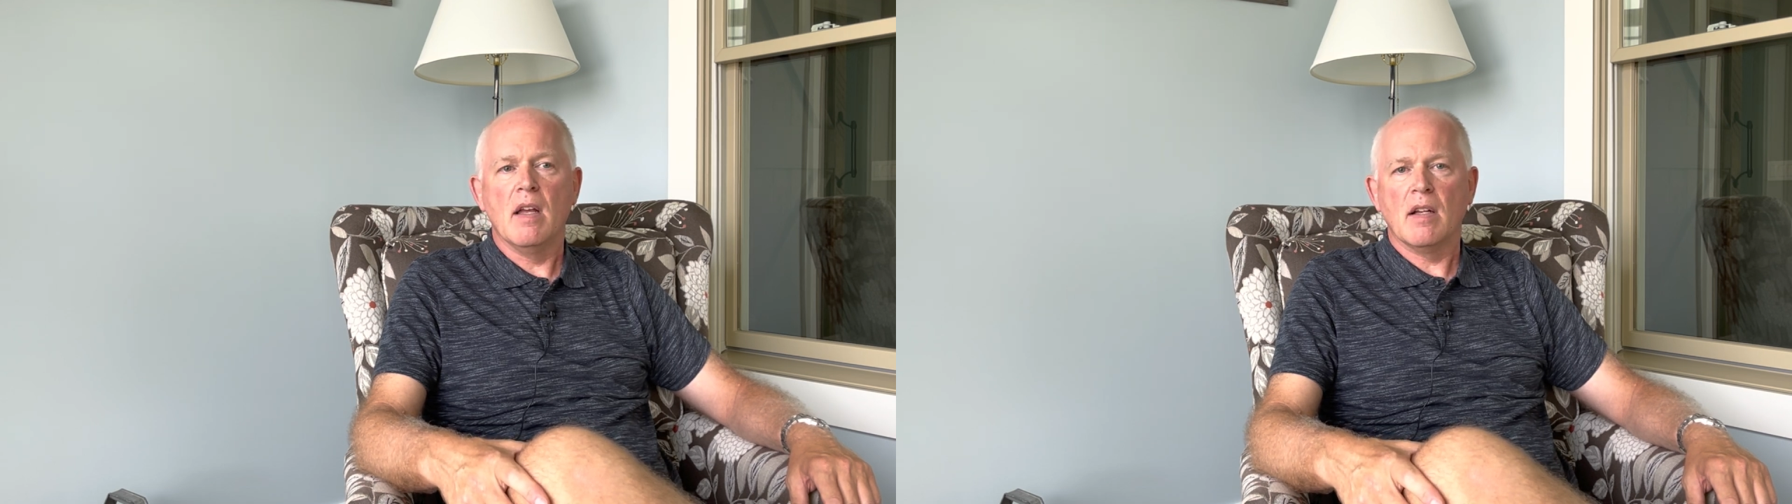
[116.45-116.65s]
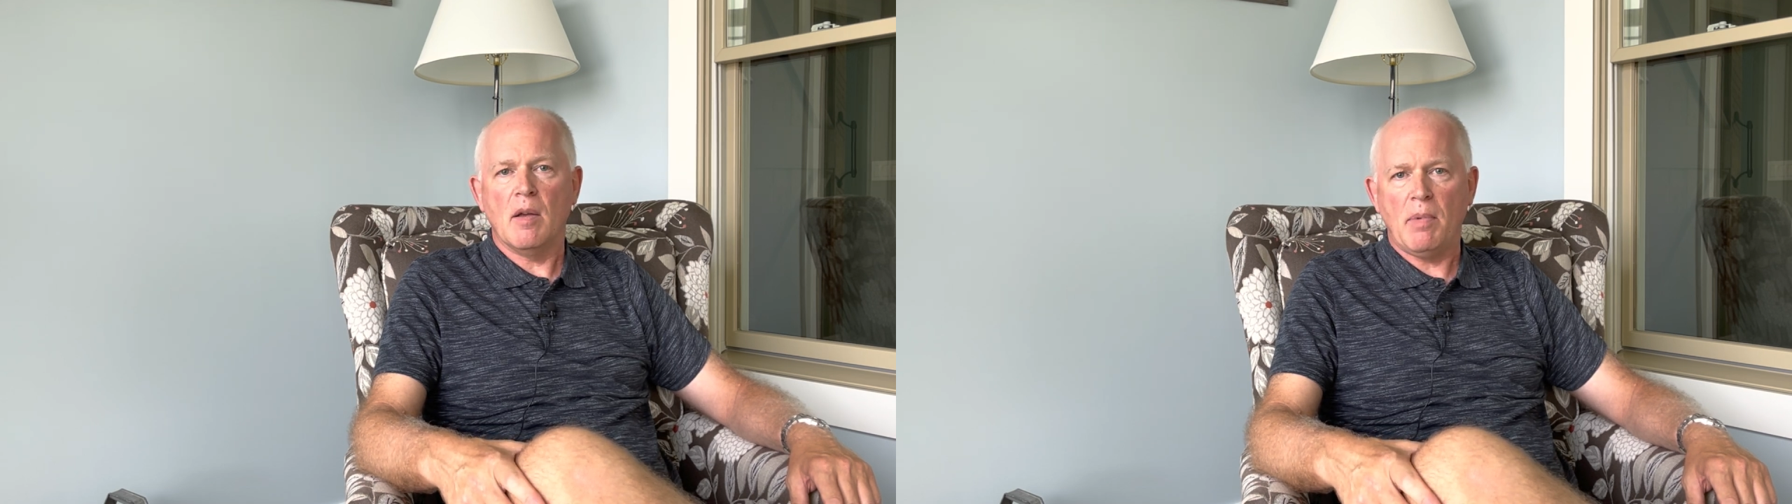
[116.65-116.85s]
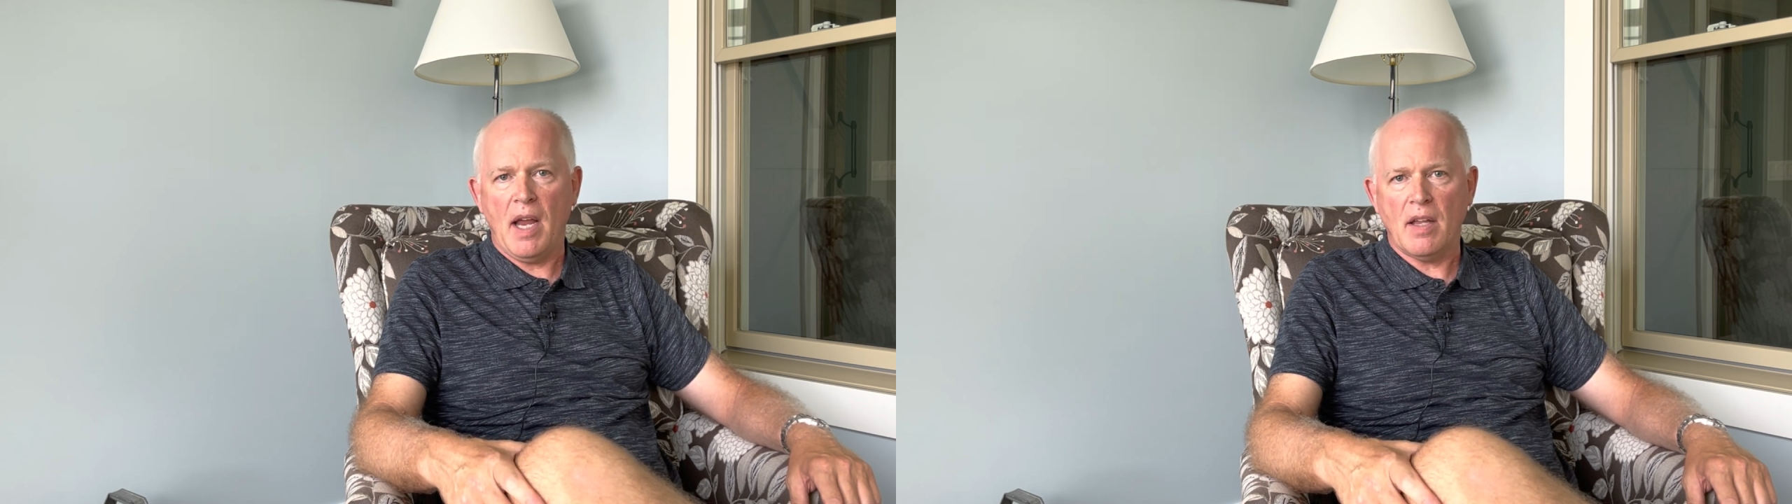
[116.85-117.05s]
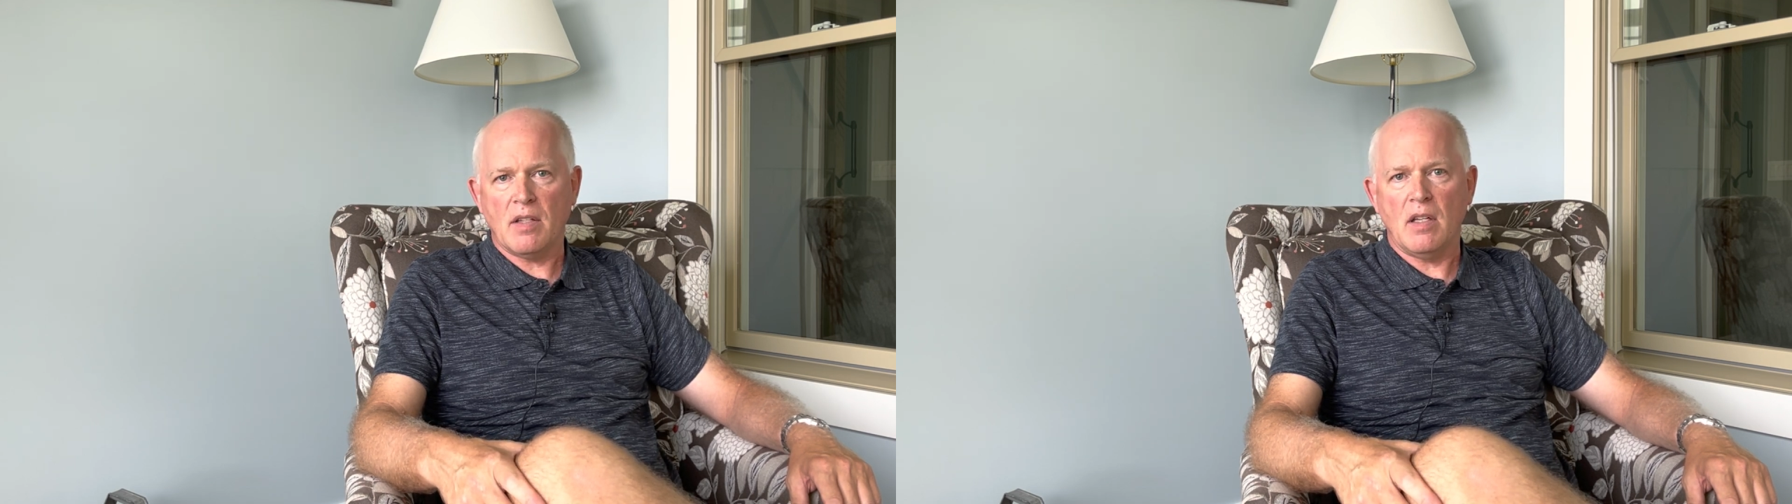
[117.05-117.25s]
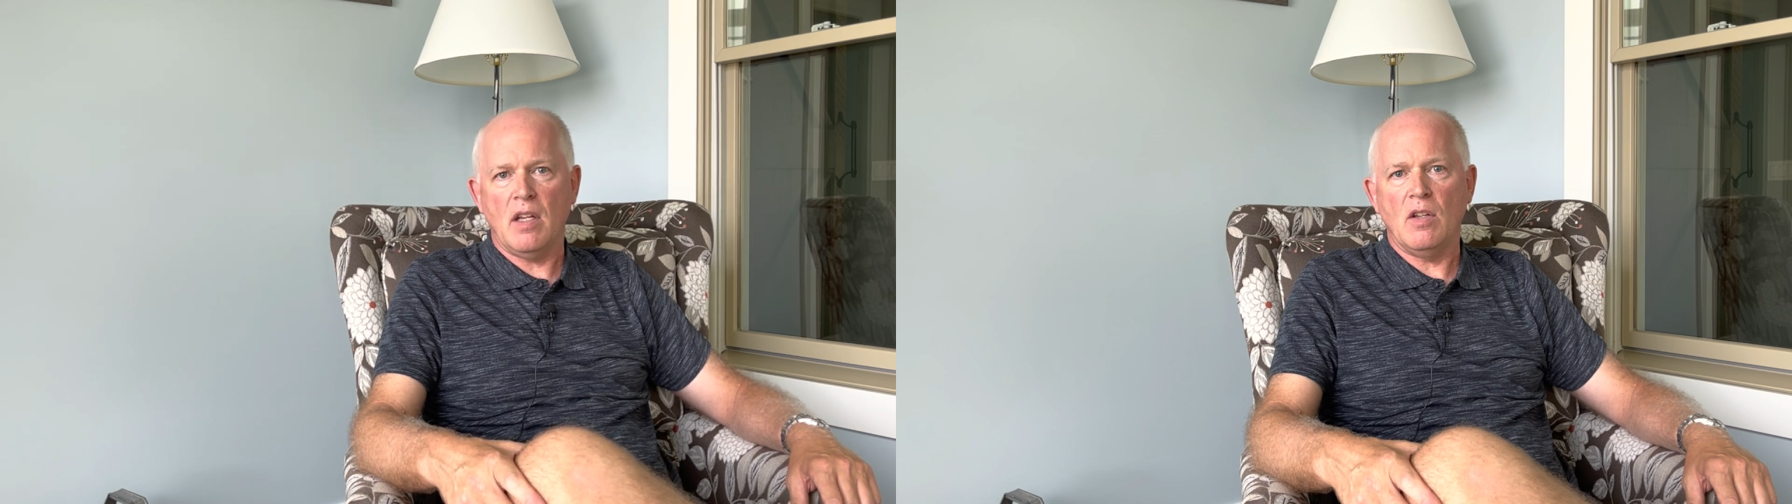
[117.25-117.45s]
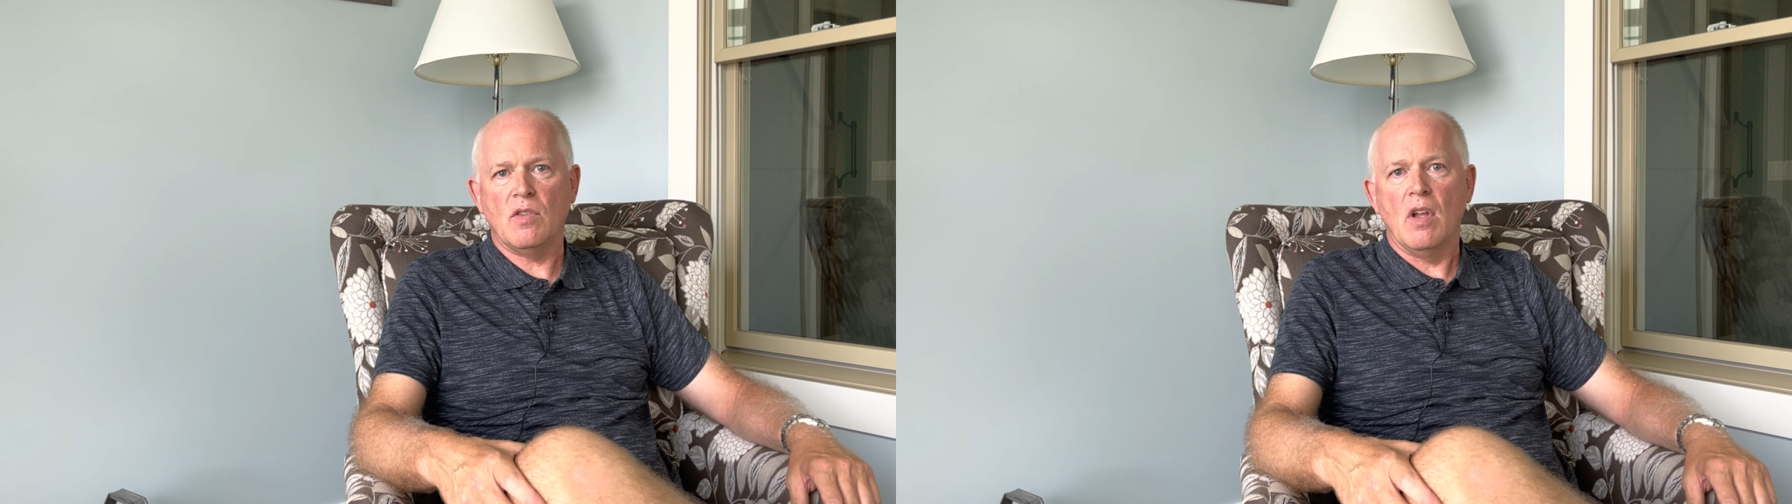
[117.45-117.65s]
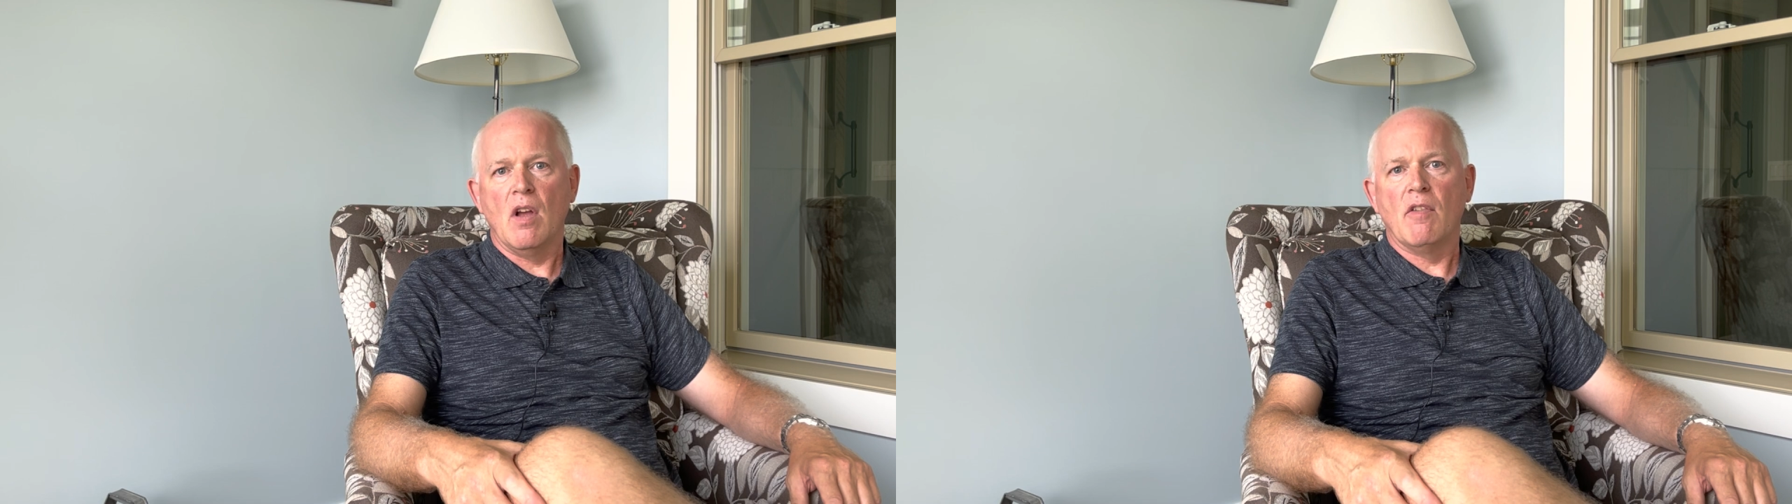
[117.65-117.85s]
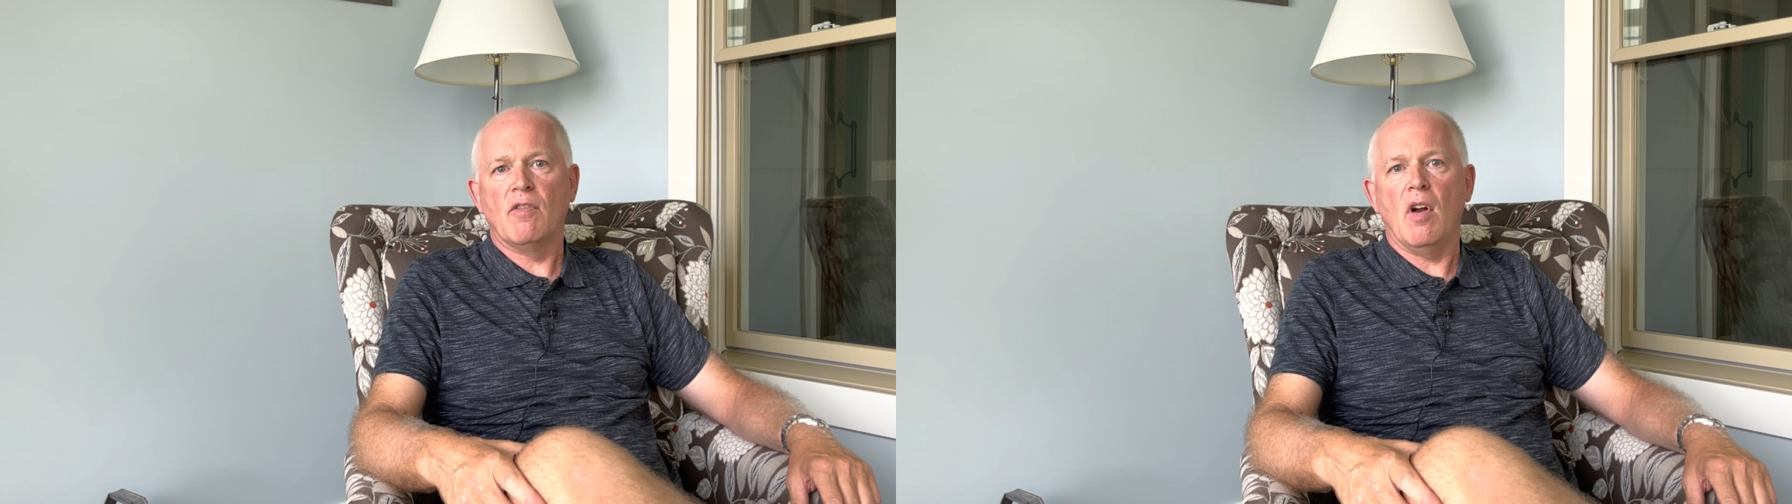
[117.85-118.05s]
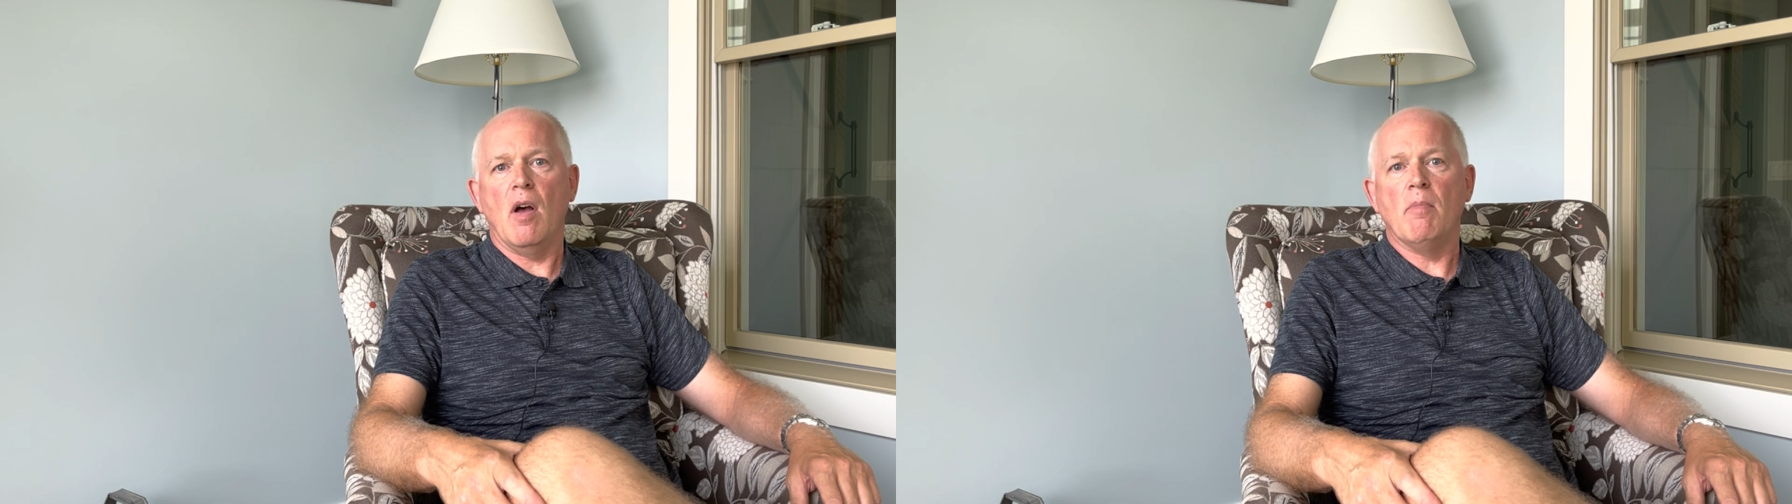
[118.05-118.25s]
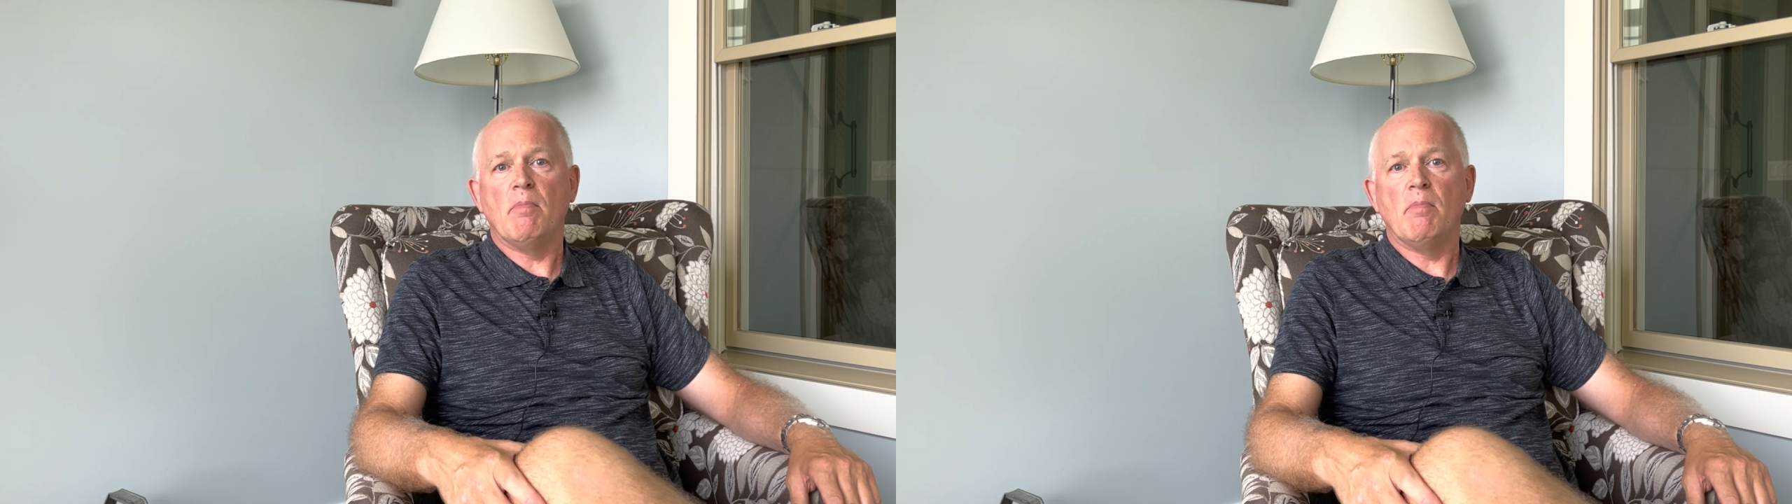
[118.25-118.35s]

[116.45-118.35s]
capacities from